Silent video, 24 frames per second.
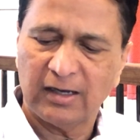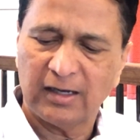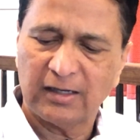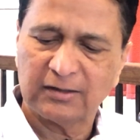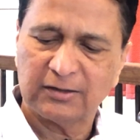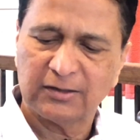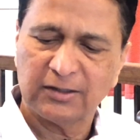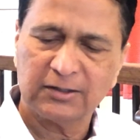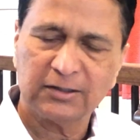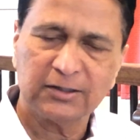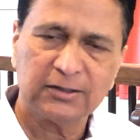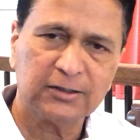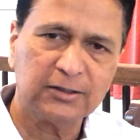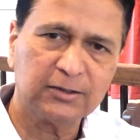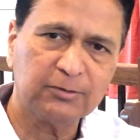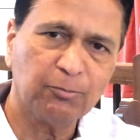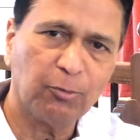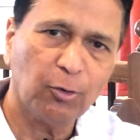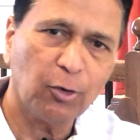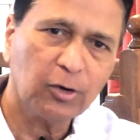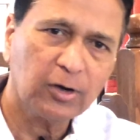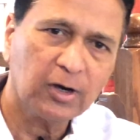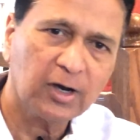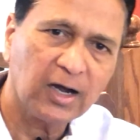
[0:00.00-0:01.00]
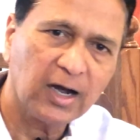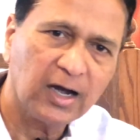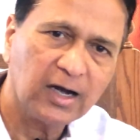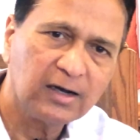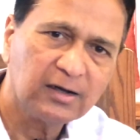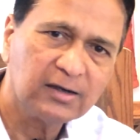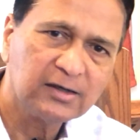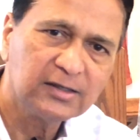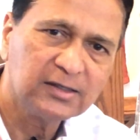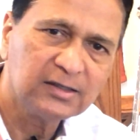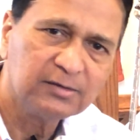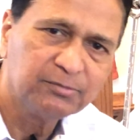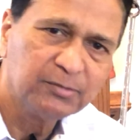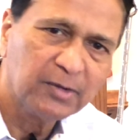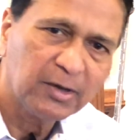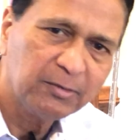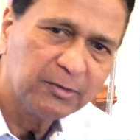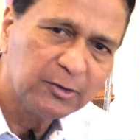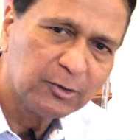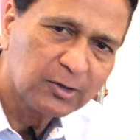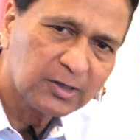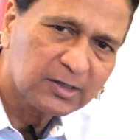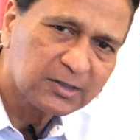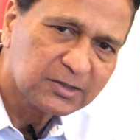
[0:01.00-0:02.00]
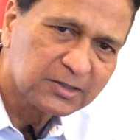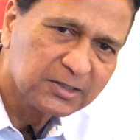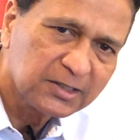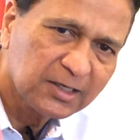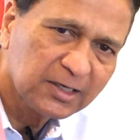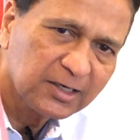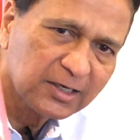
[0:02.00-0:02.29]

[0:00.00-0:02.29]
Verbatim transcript: This is his book. Maybe you can see a